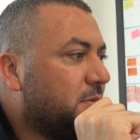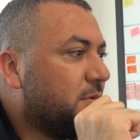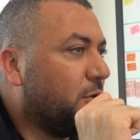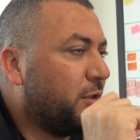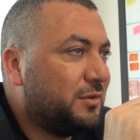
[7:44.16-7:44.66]

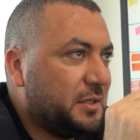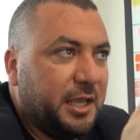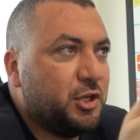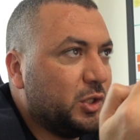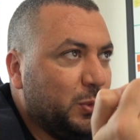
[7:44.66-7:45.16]

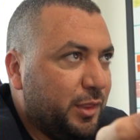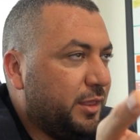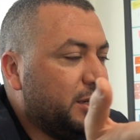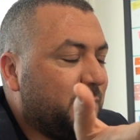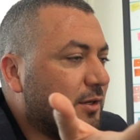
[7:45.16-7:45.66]
authentication with
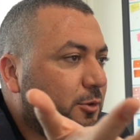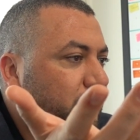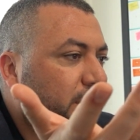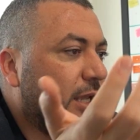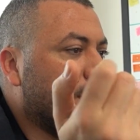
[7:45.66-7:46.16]
third-party
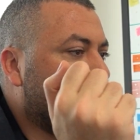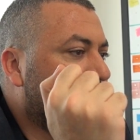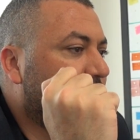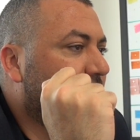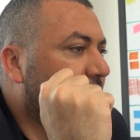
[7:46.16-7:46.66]

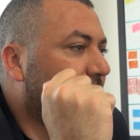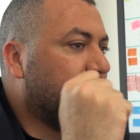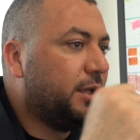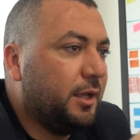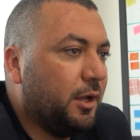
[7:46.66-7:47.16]
authentication.
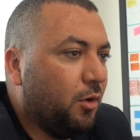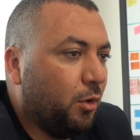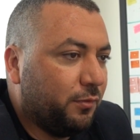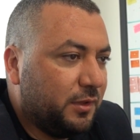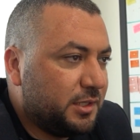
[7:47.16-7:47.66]

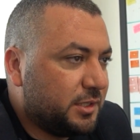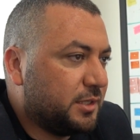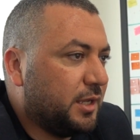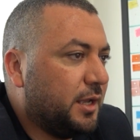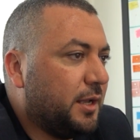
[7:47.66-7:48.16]
All of
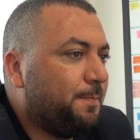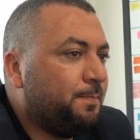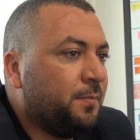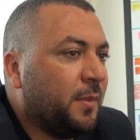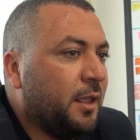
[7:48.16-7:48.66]
these
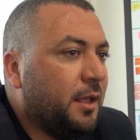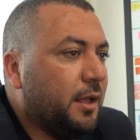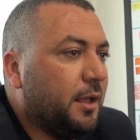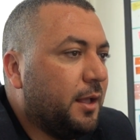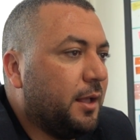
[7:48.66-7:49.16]

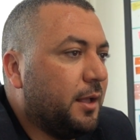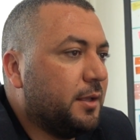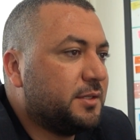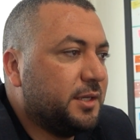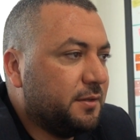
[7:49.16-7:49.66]

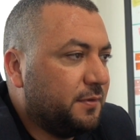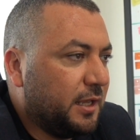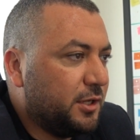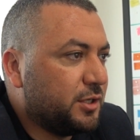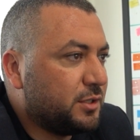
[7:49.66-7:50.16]

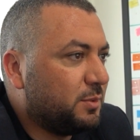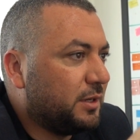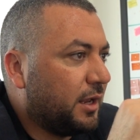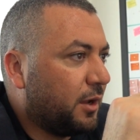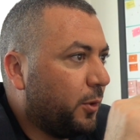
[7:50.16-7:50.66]
certifications
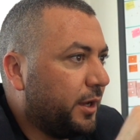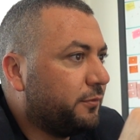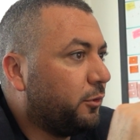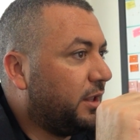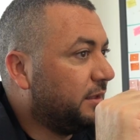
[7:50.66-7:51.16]
been acquired
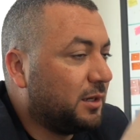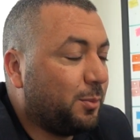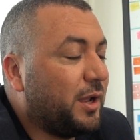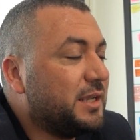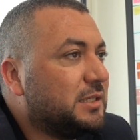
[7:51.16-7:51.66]
for the
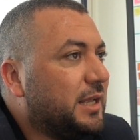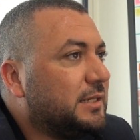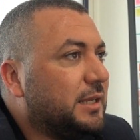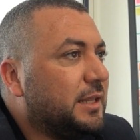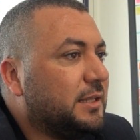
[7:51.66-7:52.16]
enterprise
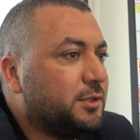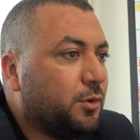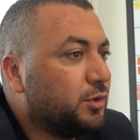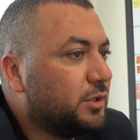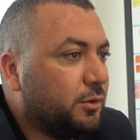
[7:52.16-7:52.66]
data that is
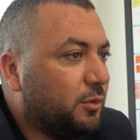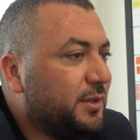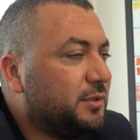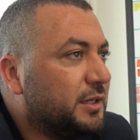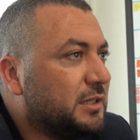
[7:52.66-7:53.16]
hosted on
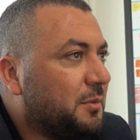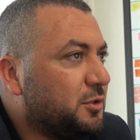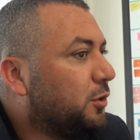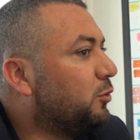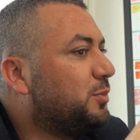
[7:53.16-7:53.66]
Bitrix
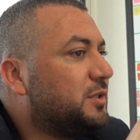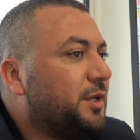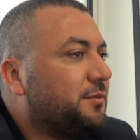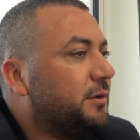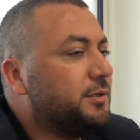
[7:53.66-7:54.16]
Amazon Web
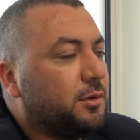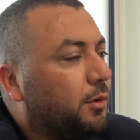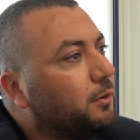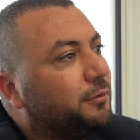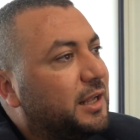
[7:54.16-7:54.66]
Servers,
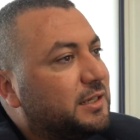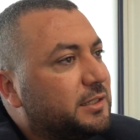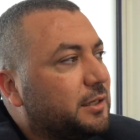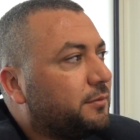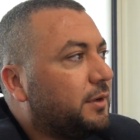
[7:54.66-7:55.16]
all of that
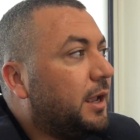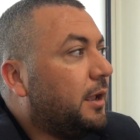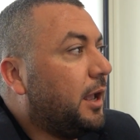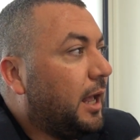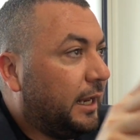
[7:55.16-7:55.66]
stuff.
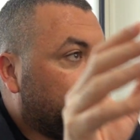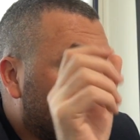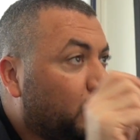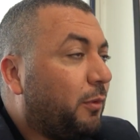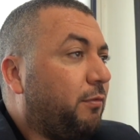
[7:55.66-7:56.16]
And on
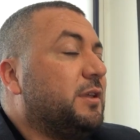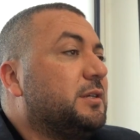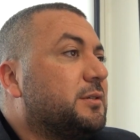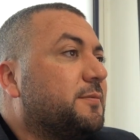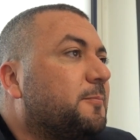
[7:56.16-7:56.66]
top of this,